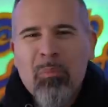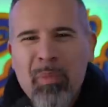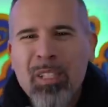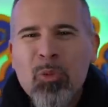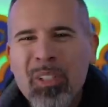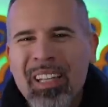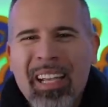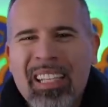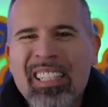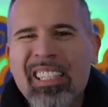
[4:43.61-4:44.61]
mixed with
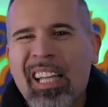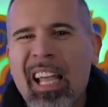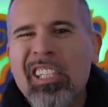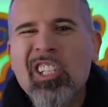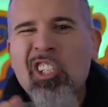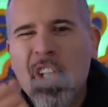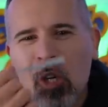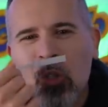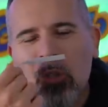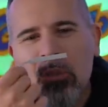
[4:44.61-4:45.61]
like a slight
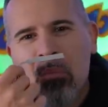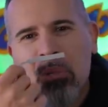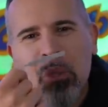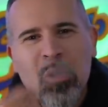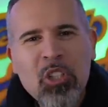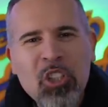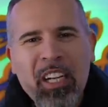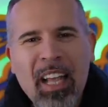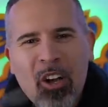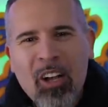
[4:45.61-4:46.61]
subtle Bleu de
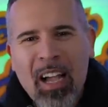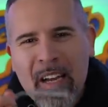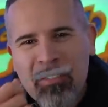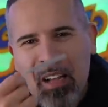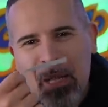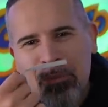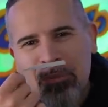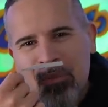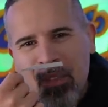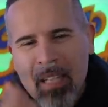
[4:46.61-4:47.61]
Chanel kind of vibe.